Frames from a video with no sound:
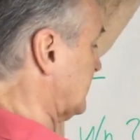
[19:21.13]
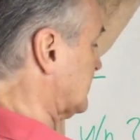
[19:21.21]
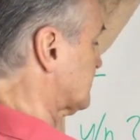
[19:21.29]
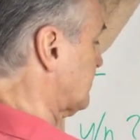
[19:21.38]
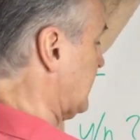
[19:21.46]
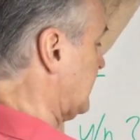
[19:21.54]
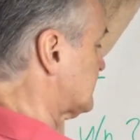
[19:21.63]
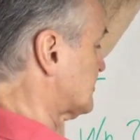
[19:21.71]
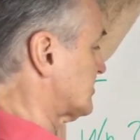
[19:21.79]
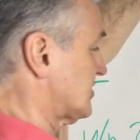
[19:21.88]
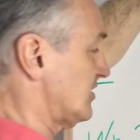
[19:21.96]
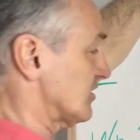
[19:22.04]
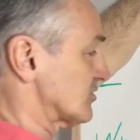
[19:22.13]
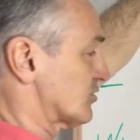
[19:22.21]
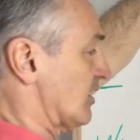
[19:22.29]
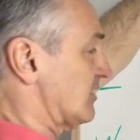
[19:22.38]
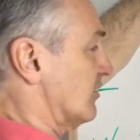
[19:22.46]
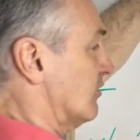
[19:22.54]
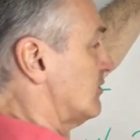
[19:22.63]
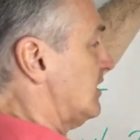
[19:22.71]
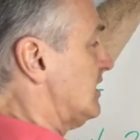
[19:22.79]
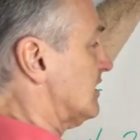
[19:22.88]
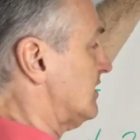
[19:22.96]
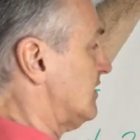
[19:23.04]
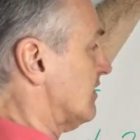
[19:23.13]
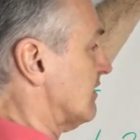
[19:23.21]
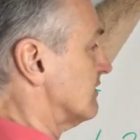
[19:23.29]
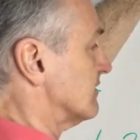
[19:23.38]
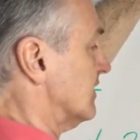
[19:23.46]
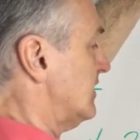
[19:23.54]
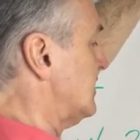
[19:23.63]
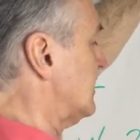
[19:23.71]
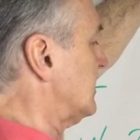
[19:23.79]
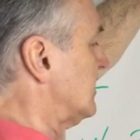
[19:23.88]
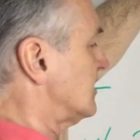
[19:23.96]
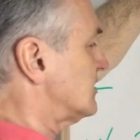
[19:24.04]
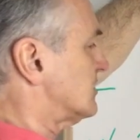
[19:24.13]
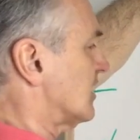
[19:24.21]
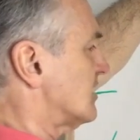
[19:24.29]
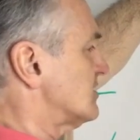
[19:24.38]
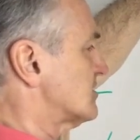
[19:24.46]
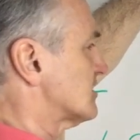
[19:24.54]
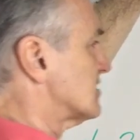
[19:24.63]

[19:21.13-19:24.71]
because my S is here, so I don't need it here, right? Does